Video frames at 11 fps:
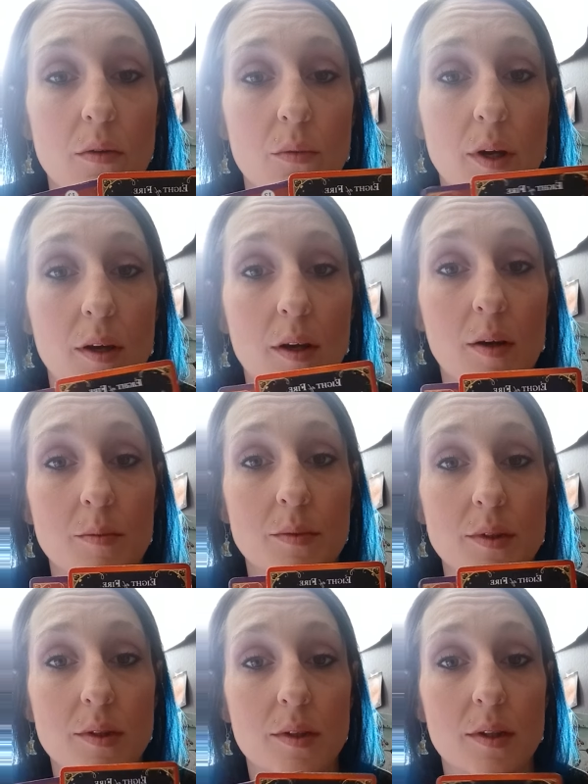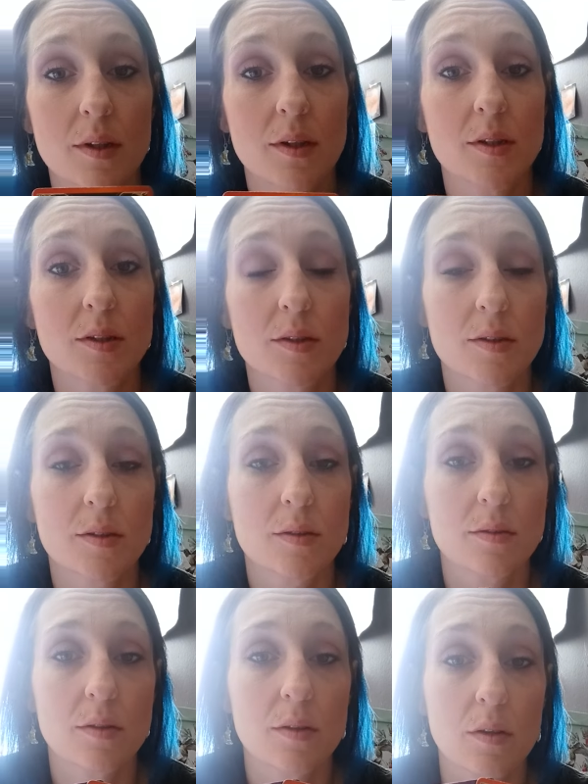when it comes to this,